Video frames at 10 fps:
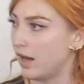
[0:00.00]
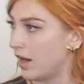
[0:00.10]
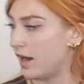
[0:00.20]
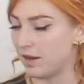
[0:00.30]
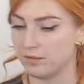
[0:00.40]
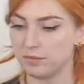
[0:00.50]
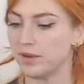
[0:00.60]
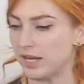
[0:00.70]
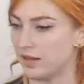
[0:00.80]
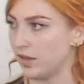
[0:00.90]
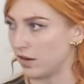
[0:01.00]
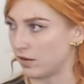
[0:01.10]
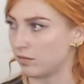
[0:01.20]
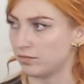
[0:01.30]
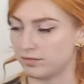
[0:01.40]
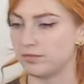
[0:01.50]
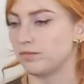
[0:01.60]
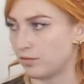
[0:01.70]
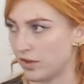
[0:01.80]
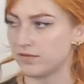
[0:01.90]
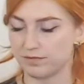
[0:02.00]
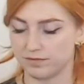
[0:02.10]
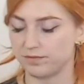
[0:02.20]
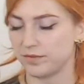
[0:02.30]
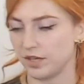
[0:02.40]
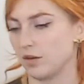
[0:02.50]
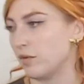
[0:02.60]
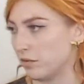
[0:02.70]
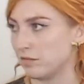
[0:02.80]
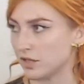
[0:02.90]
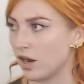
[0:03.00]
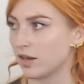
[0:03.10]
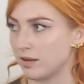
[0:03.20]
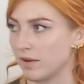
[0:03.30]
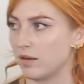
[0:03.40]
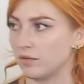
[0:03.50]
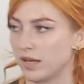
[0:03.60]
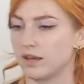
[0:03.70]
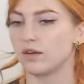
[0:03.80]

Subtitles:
But in there with what we've been talking about, like